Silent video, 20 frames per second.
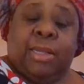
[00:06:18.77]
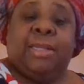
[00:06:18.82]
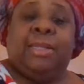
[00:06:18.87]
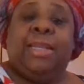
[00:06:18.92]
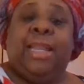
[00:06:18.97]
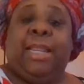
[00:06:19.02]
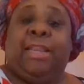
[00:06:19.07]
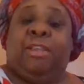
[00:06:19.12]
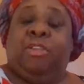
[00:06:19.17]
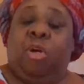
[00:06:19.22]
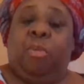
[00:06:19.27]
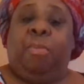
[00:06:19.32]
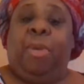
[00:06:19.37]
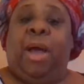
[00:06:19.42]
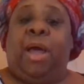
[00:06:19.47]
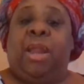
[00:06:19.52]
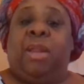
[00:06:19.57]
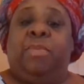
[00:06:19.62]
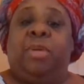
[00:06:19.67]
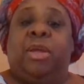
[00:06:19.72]
let your
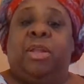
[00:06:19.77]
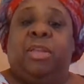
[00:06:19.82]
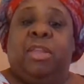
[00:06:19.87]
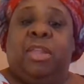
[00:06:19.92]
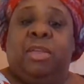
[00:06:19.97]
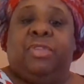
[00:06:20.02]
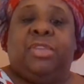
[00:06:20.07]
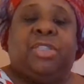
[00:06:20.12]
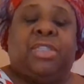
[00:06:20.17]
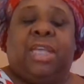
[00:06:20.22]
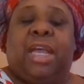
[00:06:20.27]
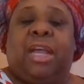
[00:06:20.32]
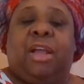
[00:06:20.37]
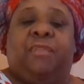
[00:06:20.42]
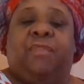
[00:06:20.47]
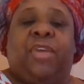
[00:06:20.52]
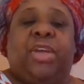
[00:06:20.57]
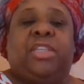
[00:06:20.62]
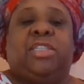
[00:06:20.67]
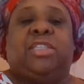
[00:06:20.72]
body be a living
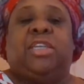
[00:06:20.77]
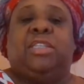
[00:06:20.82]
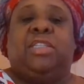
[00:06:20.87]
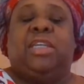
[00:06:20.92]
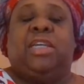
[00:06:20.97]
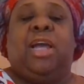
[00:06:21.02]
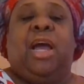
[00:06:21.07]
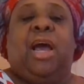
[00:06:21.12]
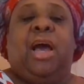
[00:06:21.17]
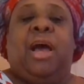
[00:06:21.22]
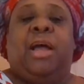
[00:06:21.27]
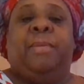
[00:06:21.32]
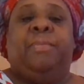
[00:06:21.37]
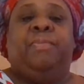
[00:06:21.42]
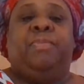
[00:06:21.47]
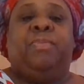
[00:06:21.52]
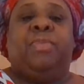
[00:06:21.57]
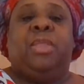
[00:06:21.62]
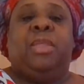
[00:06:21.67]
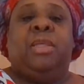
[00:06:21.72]
sacrifice unto God.
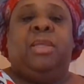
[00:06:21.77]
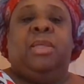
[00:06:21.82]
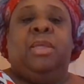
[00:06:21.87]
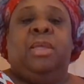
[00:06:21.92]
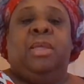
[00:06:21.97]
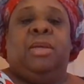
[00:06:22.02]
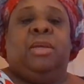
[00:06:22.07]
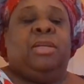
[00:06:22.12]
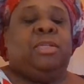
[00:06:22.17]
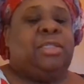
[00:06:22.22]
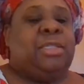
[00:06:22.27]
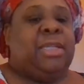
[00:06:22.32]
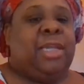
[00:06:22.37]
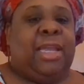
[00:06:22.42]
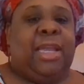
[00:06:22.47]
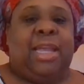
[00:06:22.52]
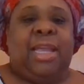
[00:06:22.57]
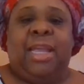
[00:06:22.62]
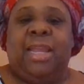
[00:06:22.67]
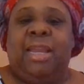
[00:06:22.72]
Because
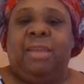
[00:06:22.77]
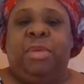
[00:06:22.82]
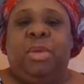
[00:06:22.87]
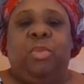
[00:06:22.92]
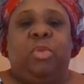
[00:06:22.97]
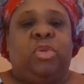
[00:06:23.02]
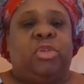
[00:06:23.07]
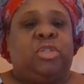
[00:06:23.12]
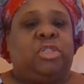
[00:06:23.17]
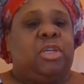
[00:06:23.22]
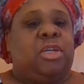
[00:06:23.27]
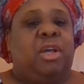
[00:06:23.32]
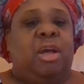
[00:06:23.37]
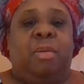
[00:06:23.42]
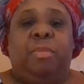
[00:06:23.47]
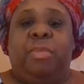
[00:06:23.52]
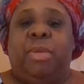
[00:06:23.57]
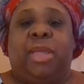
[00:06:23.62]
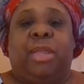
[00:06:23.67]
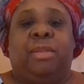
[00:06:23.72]
the enemy wants to
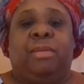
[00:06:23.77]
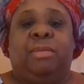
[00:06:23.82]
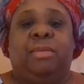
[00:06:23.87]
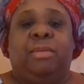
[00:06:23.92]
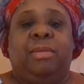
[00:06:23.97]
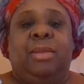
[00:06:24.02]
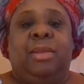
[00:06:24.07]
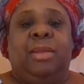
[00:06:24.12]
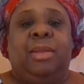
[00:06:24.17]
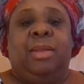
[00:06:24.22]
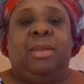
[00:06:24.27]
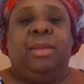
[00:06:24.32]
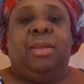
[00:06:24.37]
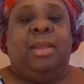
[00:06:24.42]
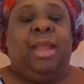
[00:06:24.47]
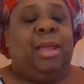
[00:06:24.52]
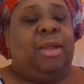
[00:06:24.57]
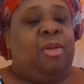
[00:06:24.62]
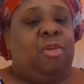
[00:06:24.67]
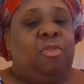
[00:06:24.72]
come in
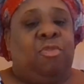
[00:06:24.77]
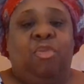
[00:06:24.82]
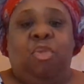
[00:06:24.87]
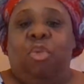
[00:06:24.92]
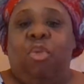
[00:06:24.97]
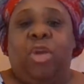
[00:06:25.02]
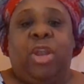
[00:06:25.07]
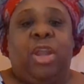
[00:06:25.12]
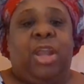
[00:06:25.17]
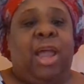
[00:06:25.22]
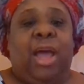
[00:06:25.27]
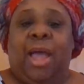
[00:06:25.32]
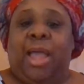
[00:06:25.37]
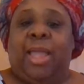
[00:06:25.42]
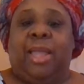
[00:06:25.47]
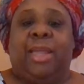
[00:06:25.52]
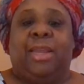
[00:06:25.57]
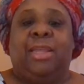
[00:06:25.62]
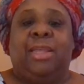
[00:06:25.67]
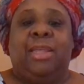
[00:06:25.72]
like a roaring
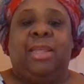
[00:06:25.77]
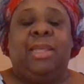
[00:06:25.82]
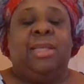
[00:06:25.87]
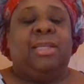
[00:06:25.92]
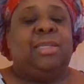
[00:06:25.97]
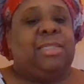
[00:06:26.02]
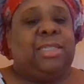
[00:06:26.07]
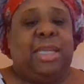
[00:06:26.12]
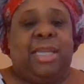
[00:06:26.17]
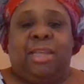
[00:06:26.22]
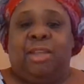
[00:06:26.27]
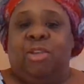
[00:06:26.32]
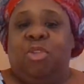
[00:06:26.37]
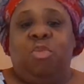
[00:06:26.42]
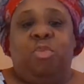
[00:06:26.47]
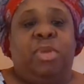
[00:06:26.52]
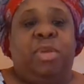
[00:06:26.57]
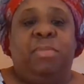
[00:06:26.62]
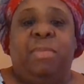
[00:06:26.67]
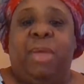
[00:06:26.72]
lion, seeking
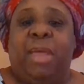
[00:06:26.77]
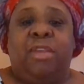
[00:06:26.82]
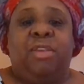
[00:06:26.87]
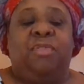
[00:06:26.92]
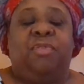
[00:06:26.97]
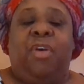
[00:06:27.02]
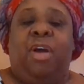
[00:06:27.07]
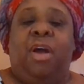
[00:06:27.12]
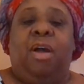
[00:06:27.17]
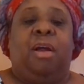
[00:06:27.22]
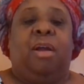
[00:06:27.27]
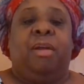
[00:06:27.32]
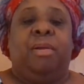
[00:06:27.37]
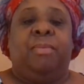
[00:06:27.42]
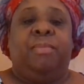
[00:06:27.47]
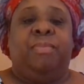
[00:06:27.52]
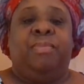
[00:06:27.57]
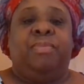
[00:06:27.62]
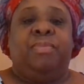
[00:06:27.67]
whom he may devour.